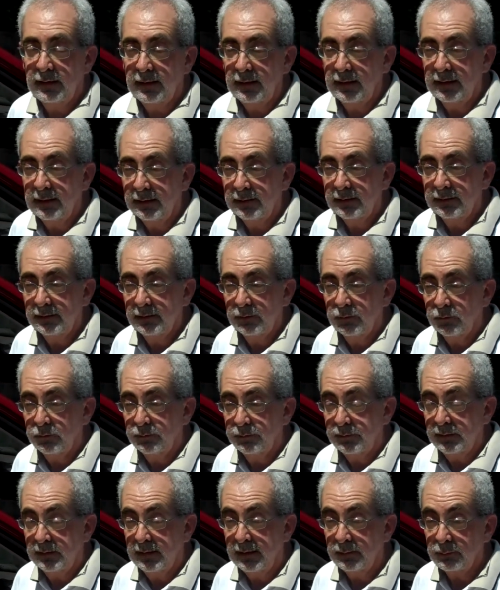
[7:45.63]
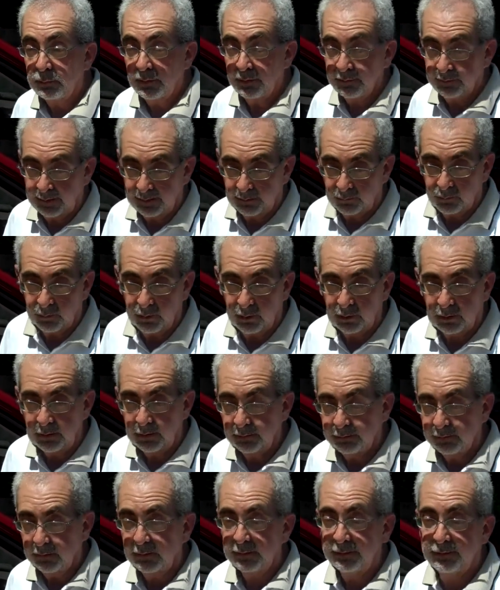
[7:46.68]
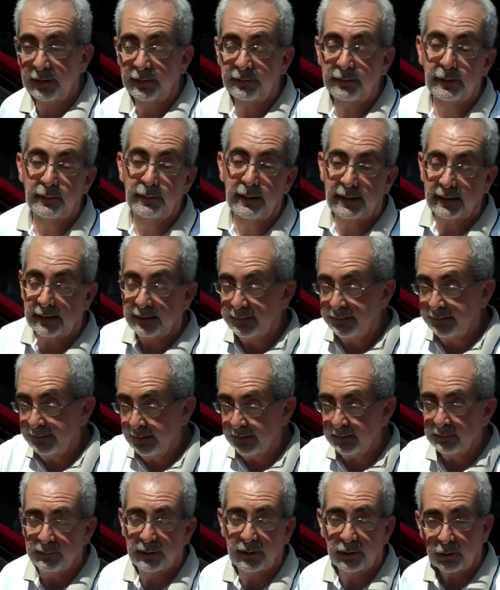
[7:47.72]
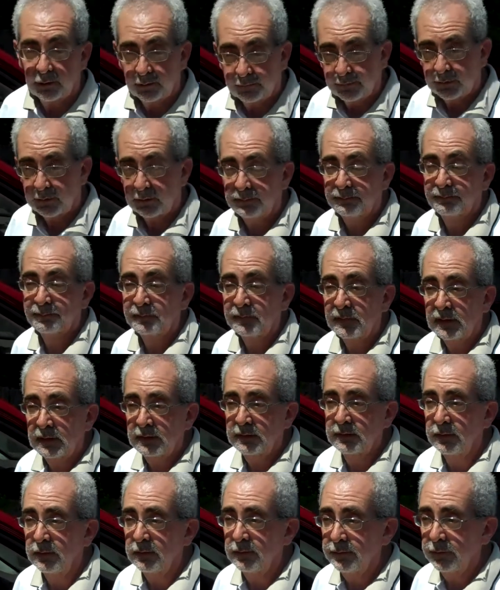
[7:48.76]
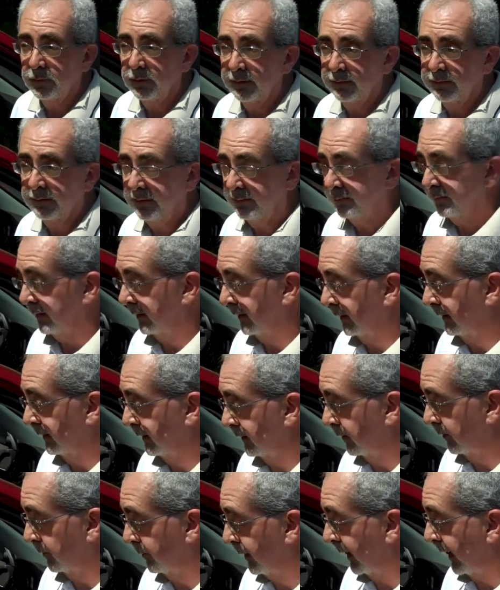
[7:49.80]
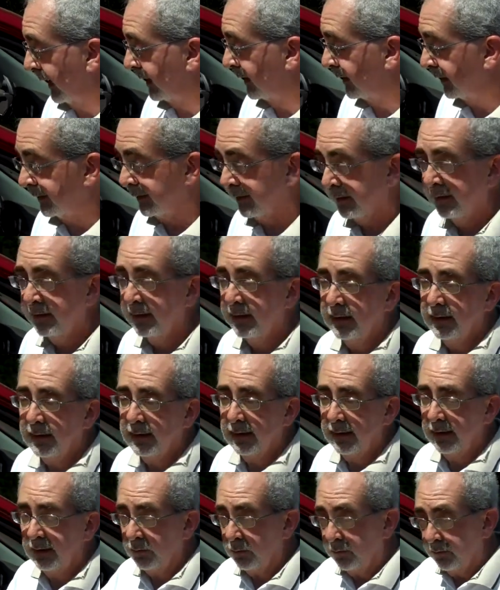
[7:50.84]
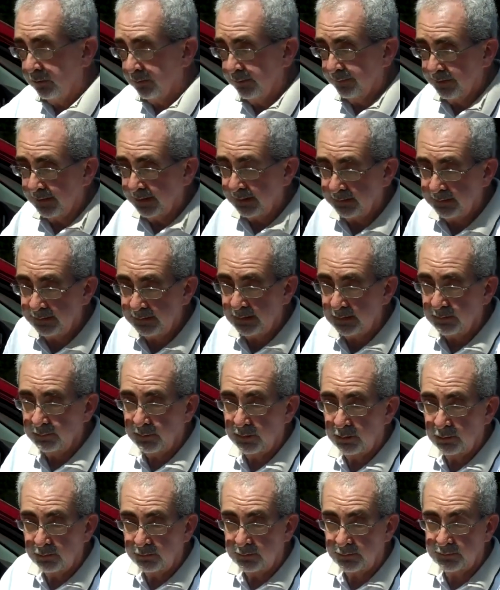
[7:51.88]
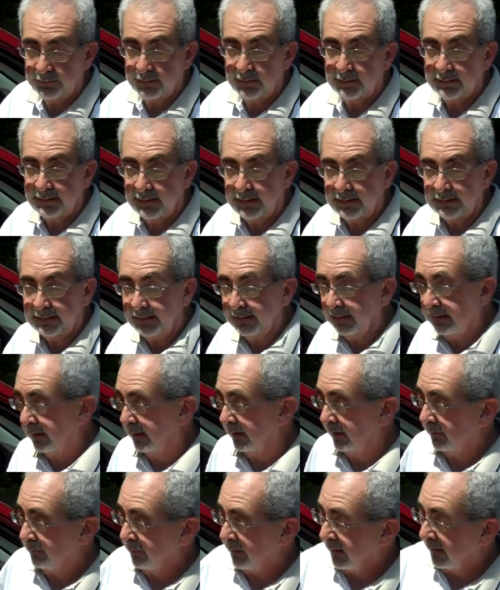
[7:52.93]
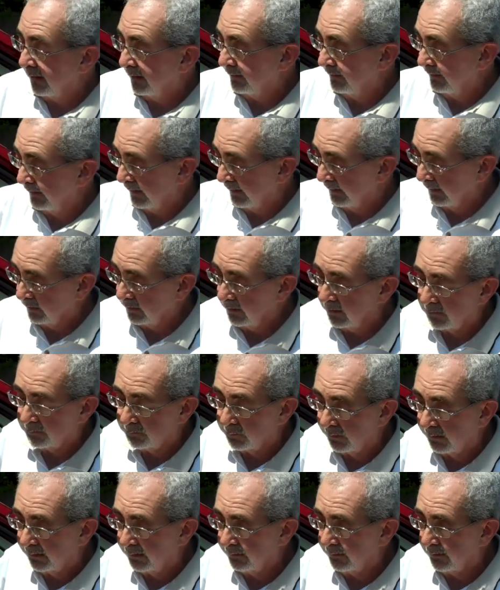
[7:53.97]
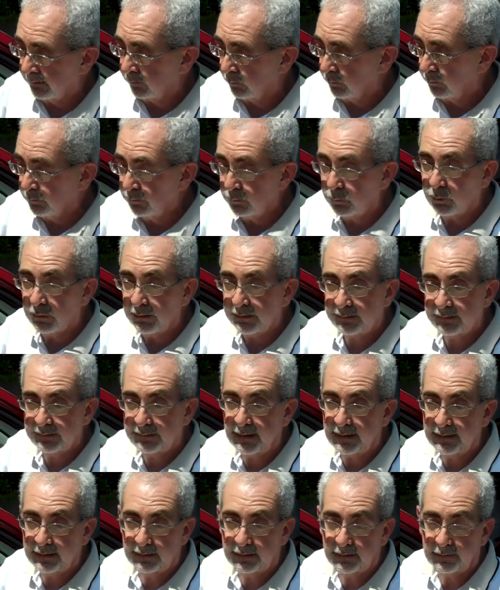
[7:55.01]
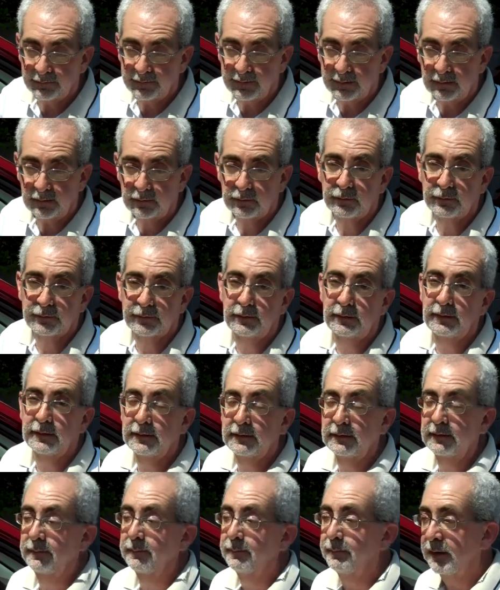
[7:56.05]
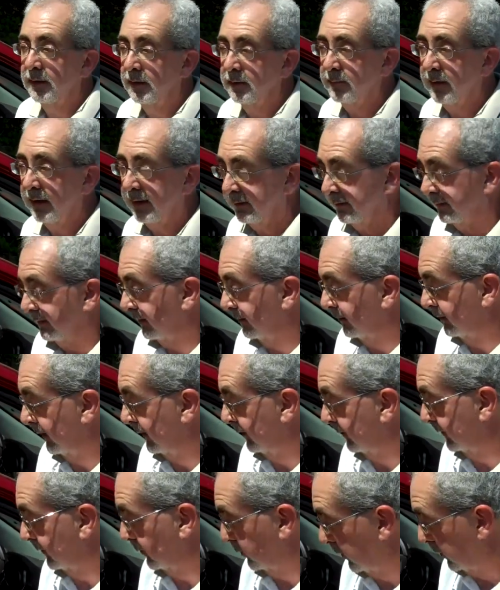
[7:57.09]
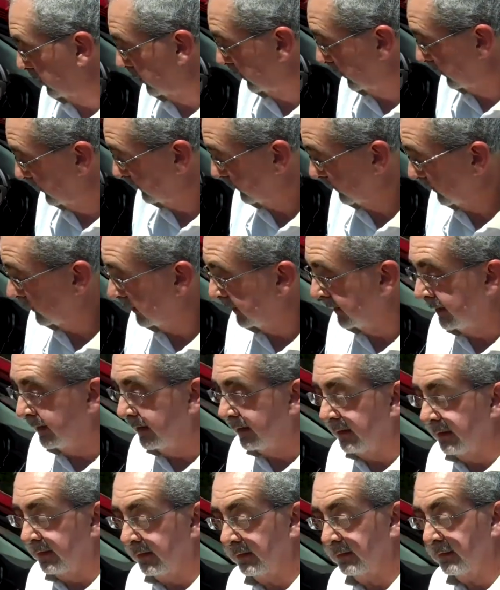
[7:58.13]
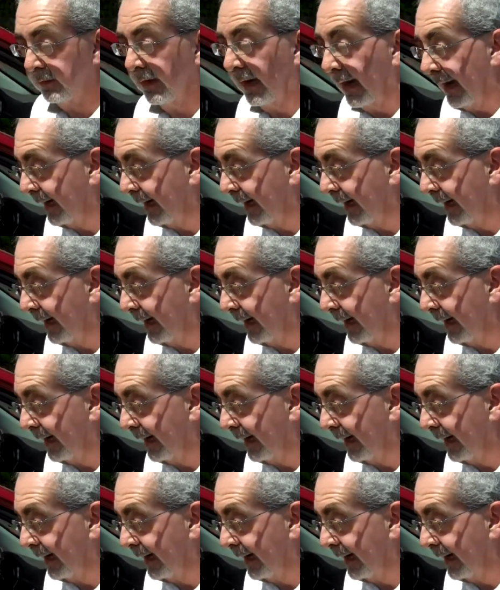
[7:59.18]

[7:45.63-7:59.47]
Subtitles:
can prevent rollover. If you have to make a sudden maneuver to avoid something in your path, if that sudden maneuver is detected, it applies the anti-lock brakes on one side of the vehicle to minimize the chance of rollover. These are